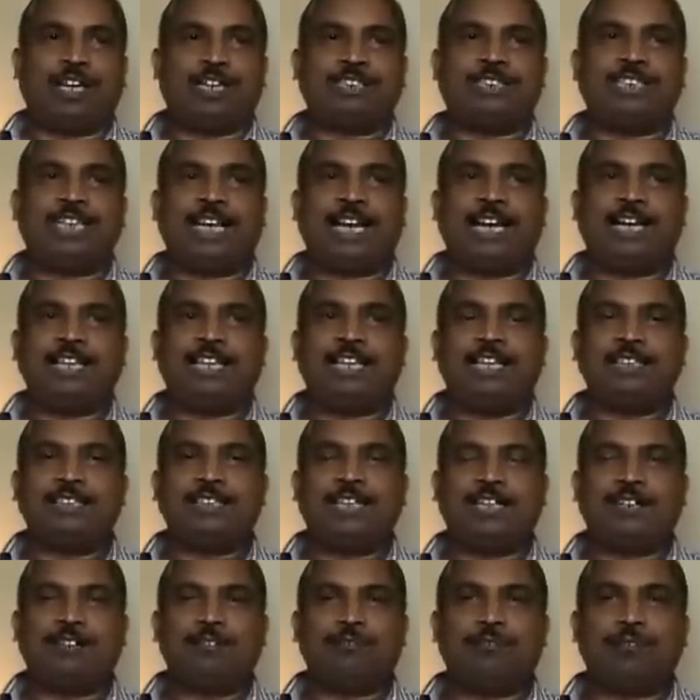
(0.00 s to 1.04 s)
And second thing,
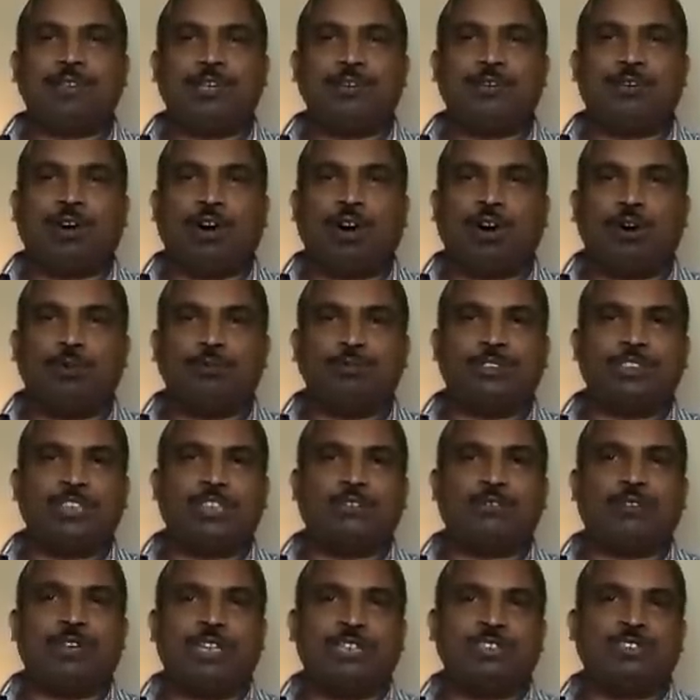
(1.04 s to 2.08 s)
that when you
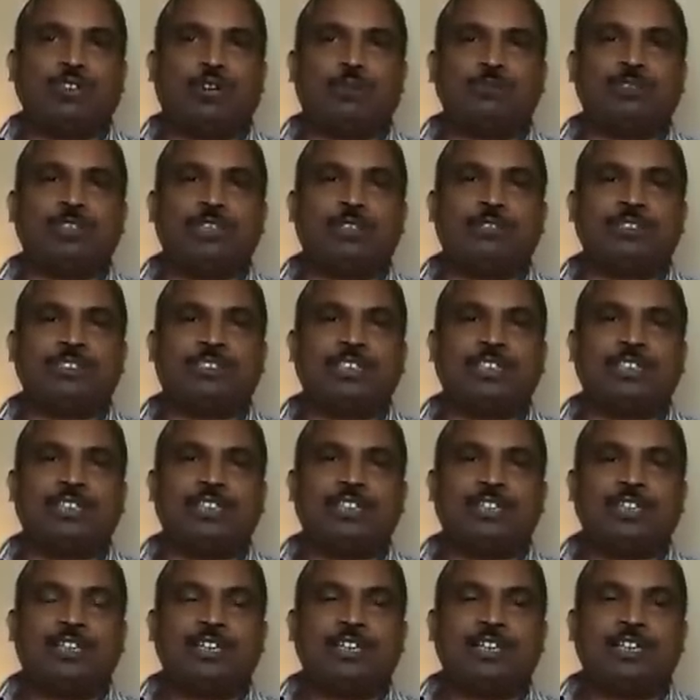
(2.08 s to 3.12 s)
observe, what is observation?